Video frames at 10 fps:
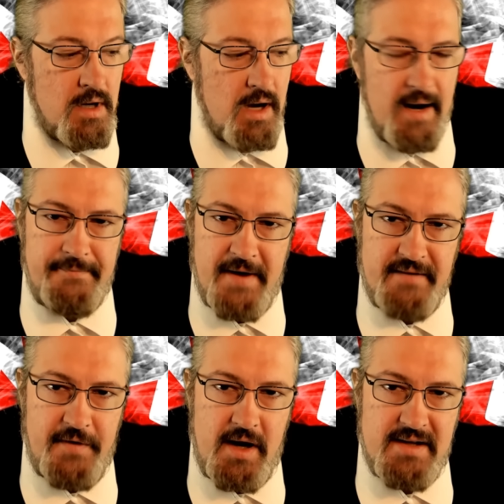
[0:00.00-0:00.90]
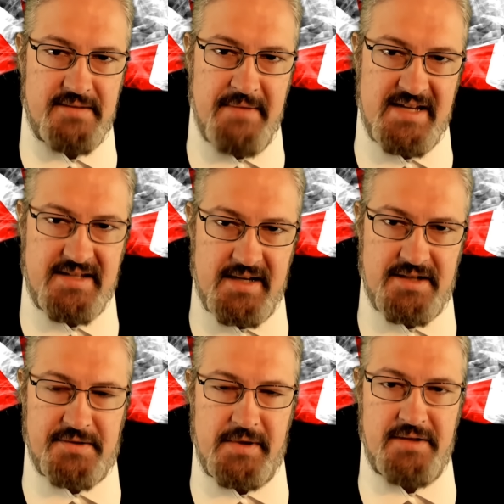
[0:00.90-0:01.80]
I'm Frank Vaughn. It's May 6,
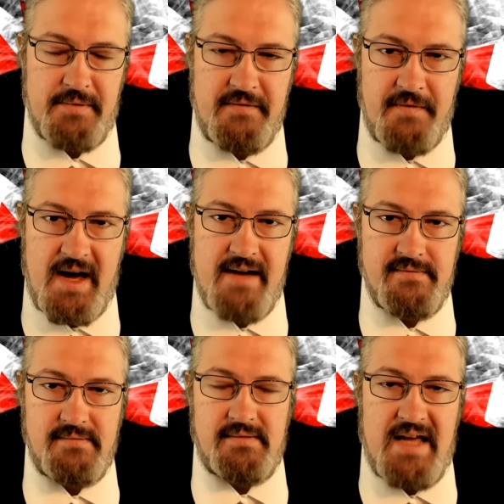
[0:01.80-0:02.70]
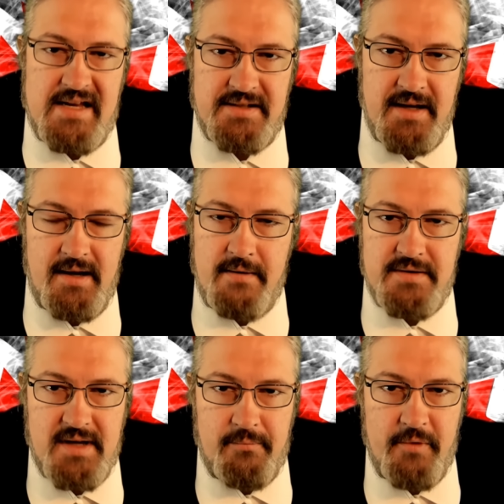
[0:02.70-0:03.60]
2025, and last night I was
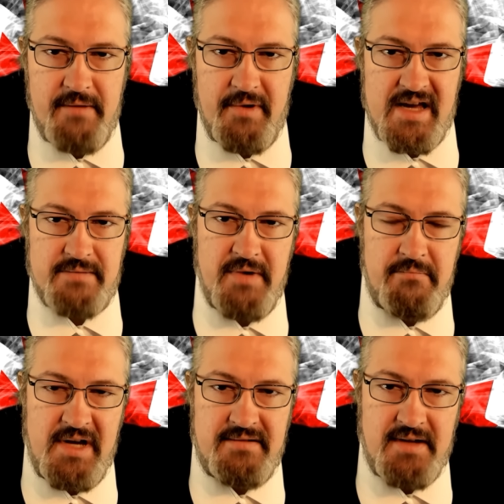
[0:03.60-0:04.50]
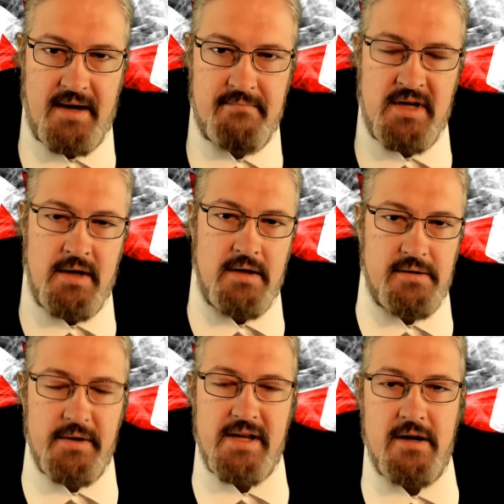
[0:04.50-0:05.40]
up way past my bedtime
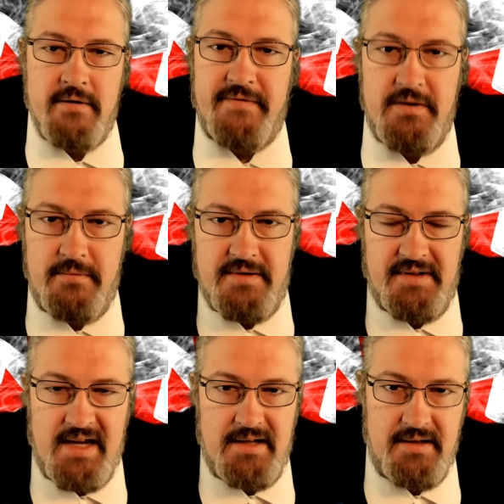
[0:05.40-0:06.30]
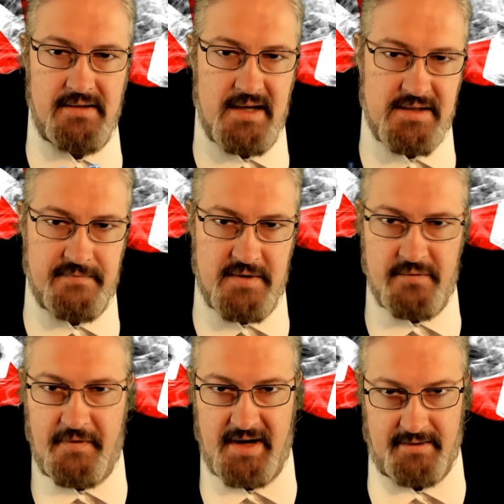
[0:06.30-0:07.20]
doing an interview with Nadine Ness of
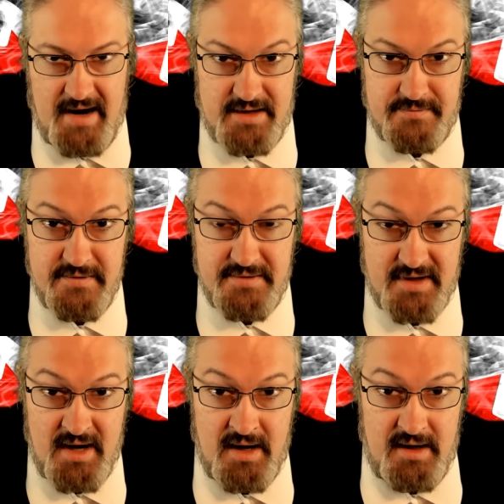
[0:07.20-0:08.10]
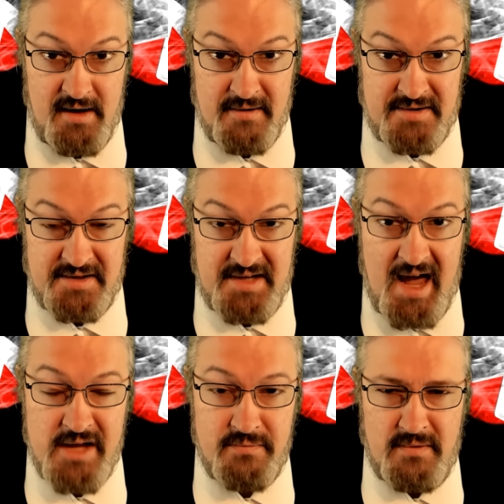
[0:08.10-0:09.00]
Unified Grassroots here in
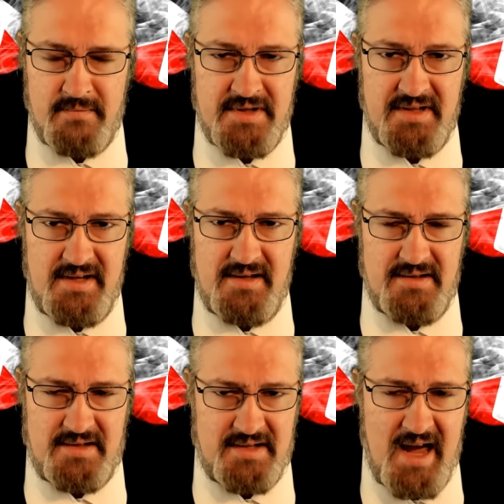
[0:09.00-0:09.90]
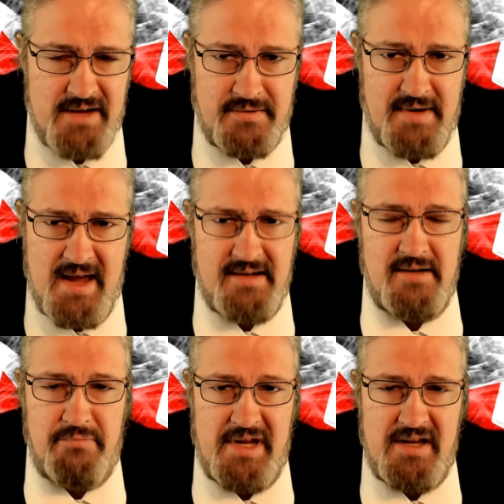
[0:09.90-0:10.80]
Saskatchewan, which the Saskatchewan
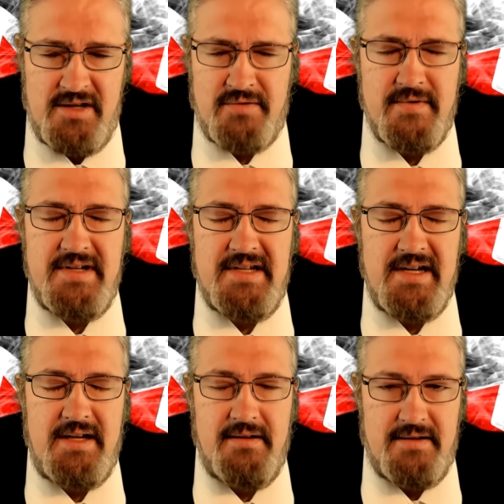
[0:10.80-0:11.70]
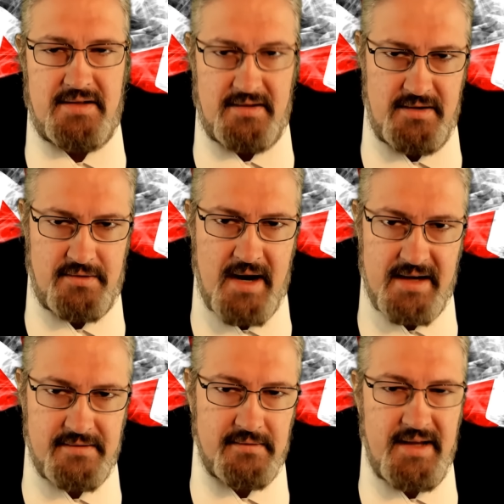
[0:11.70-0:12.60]
NDP is ridiculously
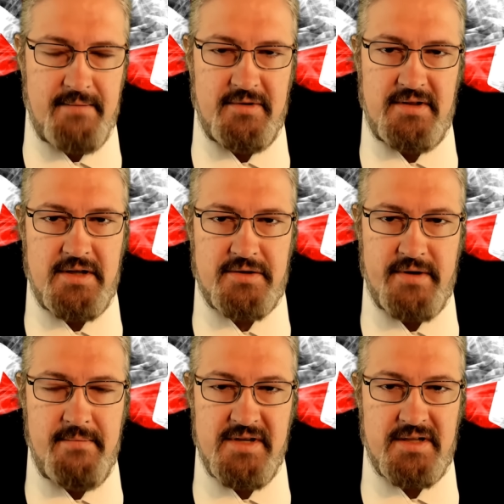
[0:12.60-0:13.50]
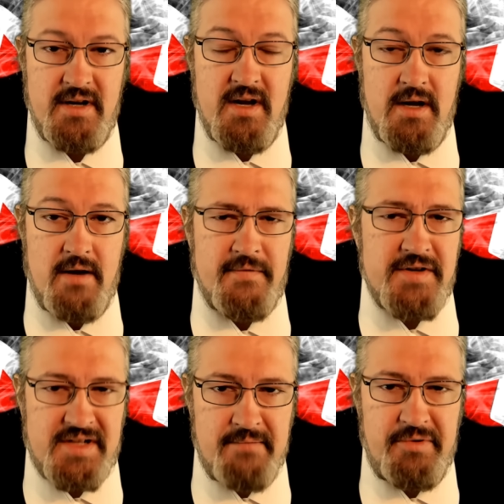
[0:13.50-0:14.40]
trying to label an extremist for
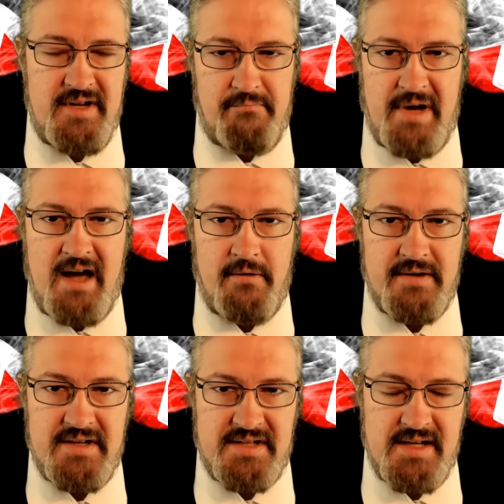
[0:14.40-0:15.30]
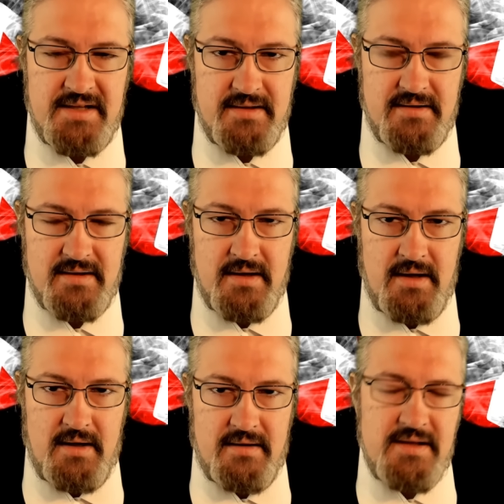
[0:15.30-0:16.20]
simply empowering citizens.
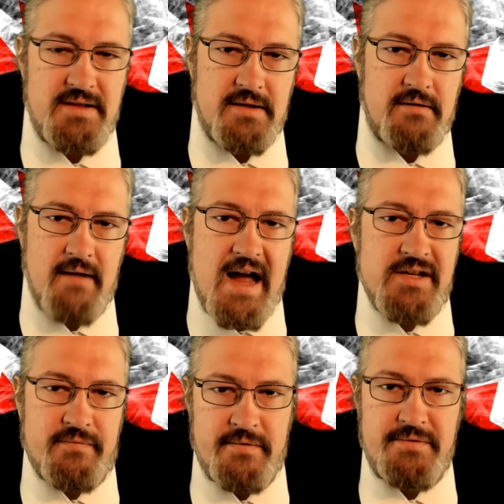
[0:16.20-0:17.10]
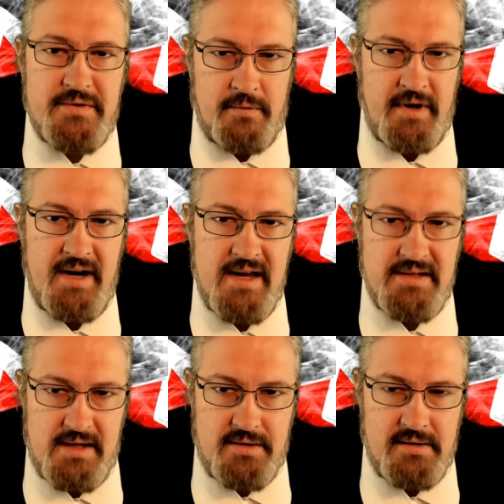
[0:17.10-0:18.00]
This is a grassroots
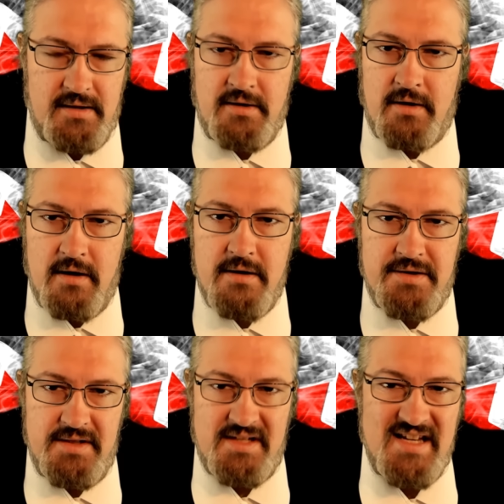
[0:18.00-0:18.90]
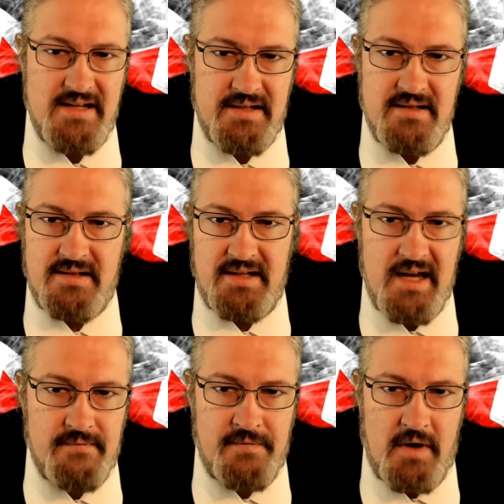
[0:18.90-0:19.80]
organization that encourages citizens to
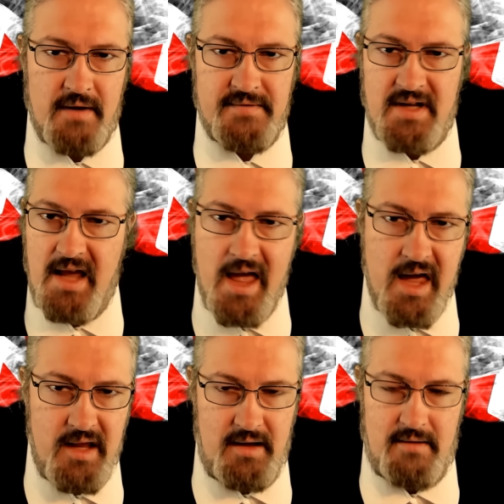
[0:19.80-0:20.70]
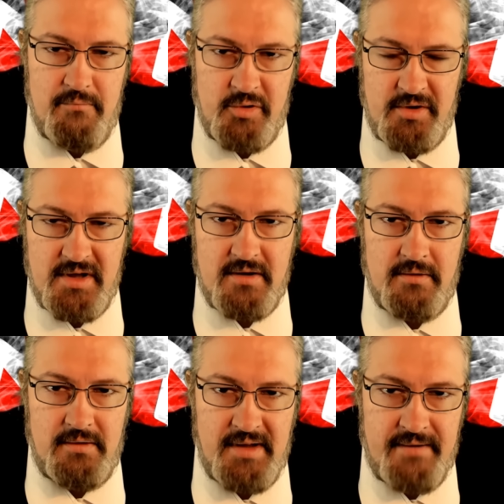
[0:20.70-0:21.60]
get involved at any
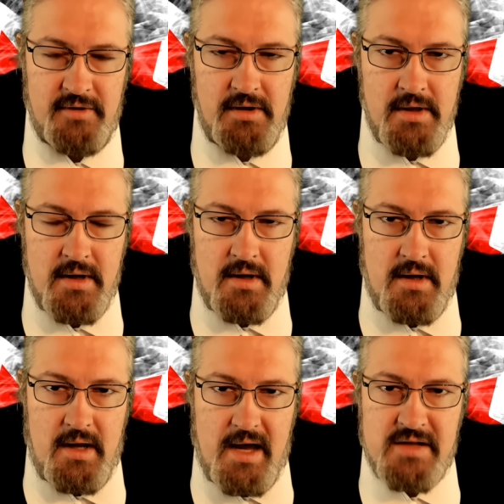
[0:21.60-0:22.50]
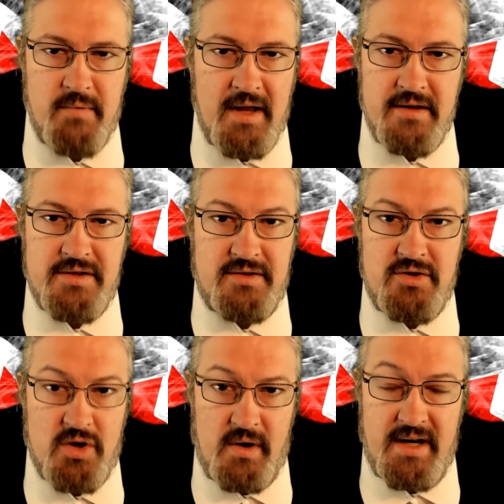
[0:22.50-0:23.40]
political level, as well as to
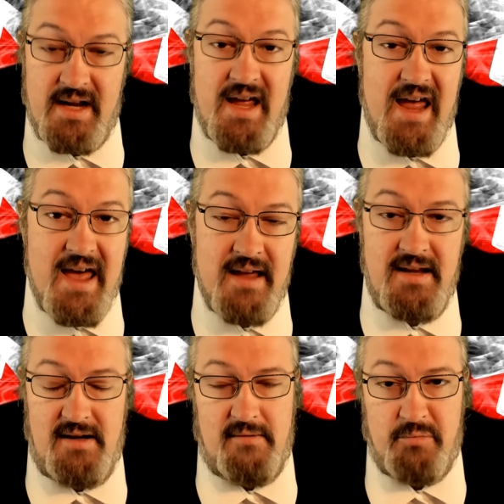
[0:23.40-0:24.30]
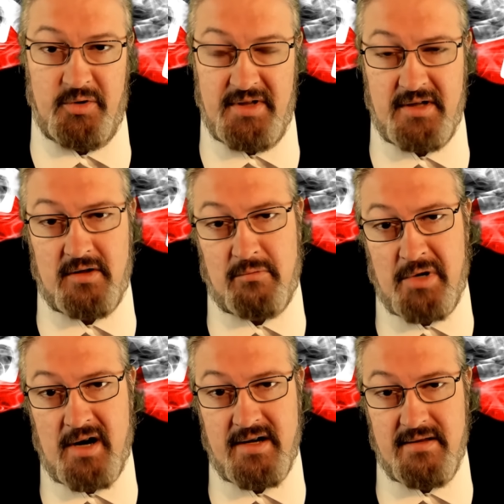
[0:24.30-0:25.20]
join any political
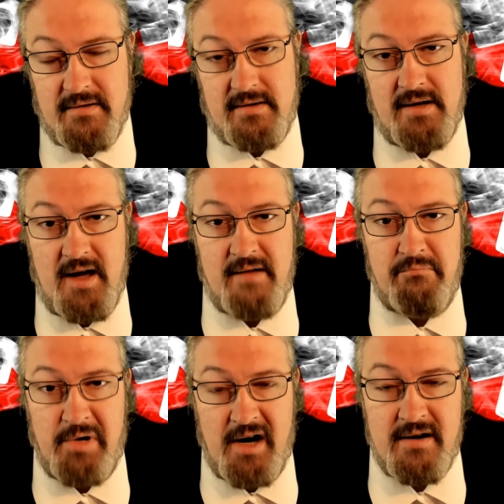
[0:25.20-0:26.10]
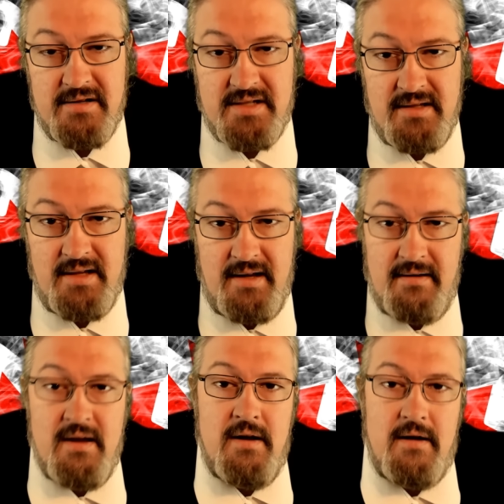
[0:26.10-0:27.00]
party. They're nonpartisan. They
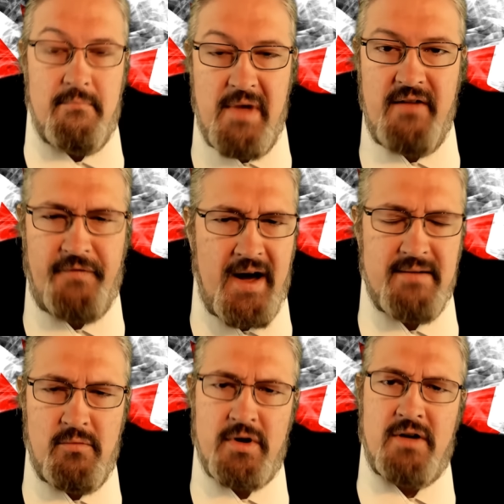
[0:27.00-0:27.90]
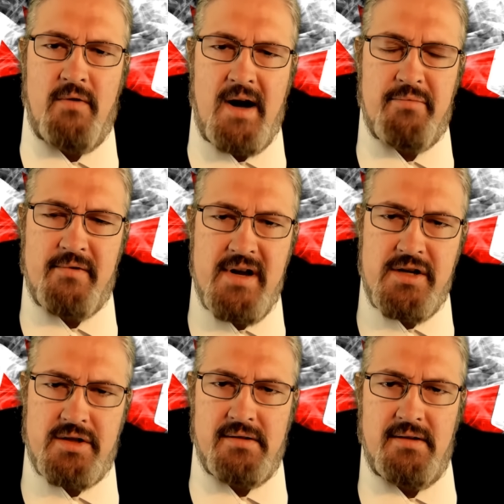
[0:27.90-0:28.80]
may find more
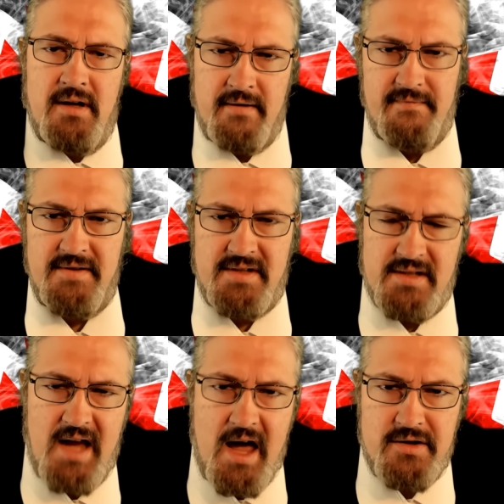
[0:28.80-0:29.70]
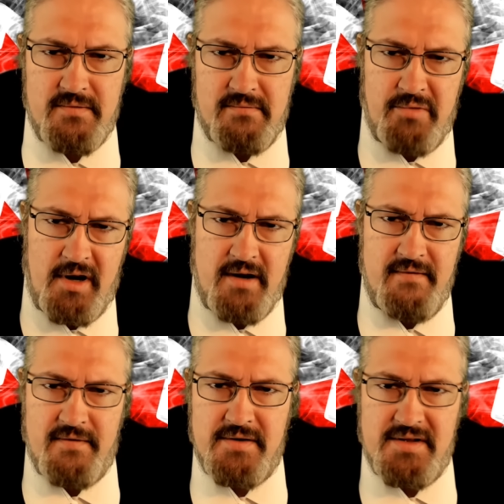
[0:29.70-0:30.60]
cooperation out of the Saskatchewan Party
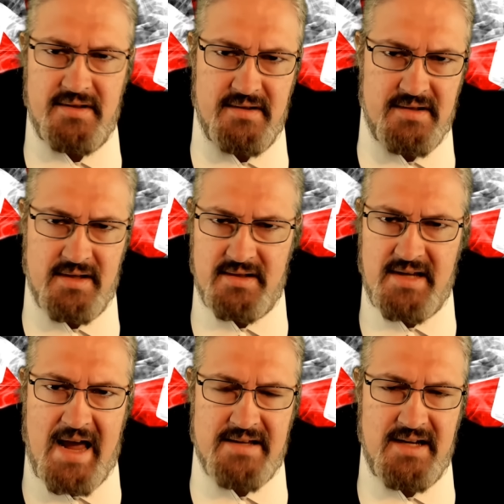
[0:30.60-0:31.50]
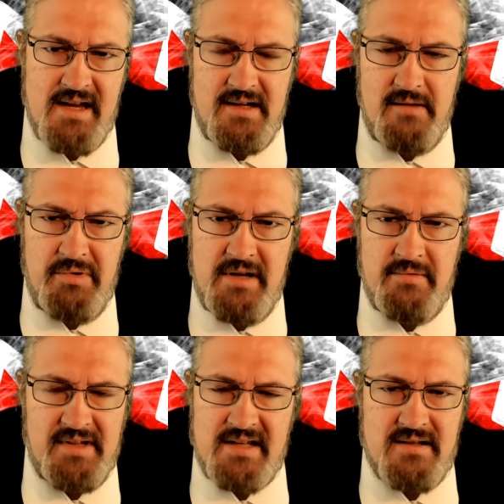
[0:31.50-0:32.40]
versus the Sask NDP,
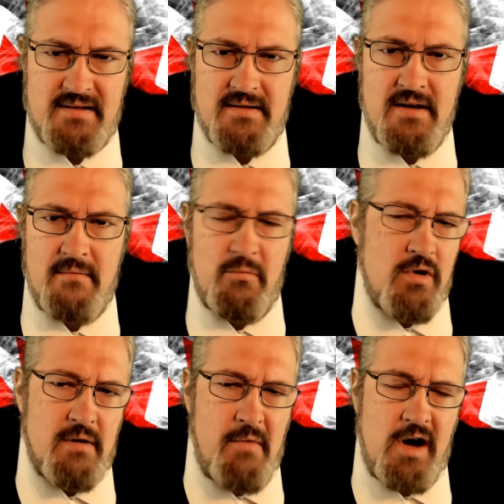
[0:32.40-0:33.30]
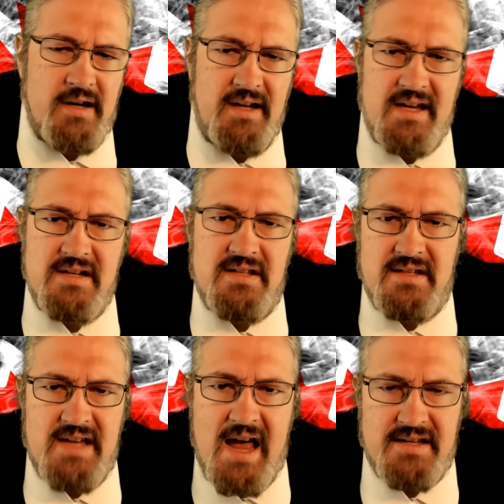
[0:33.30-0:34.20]
but that's more a mark against the
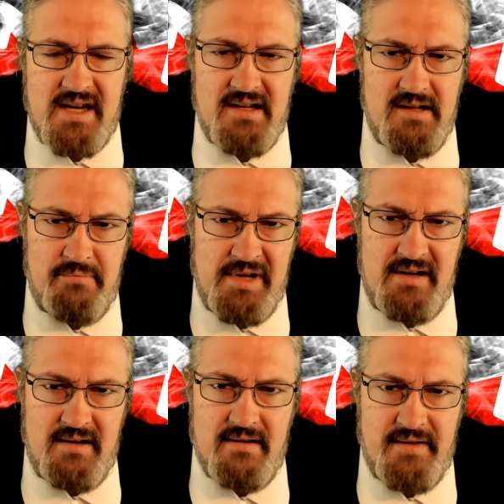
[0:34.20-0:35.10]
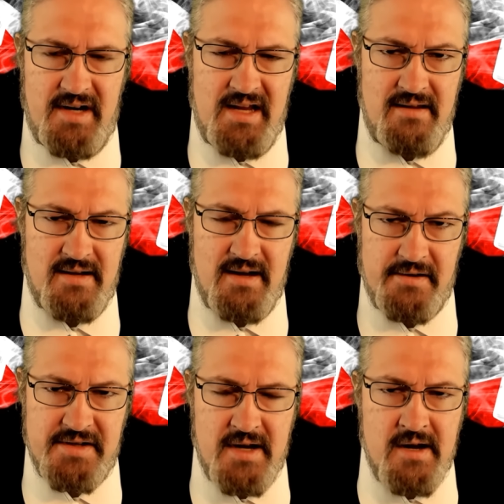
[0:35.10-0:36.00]
Sask NDP than anything else.